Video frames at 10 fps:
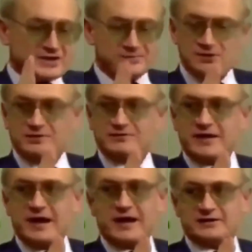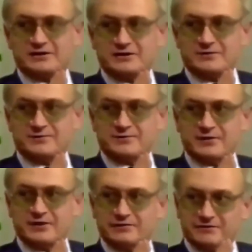the perception of reality
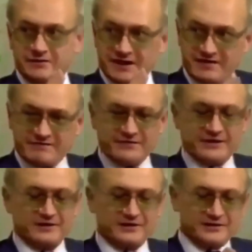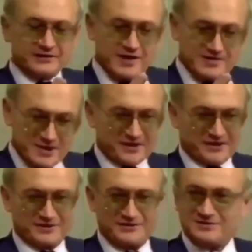of every
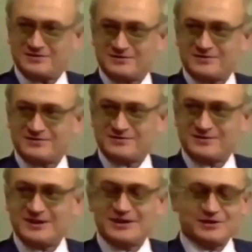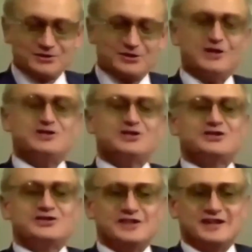American to such
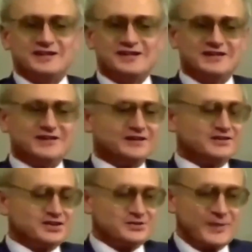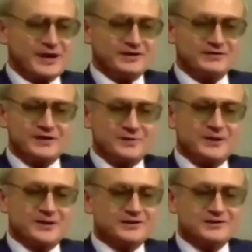an extent that despite of the
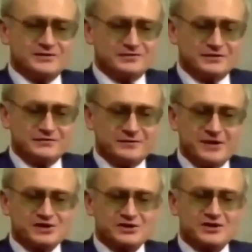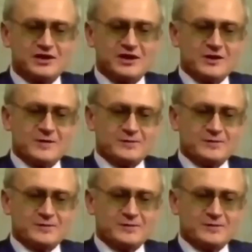abundance of information,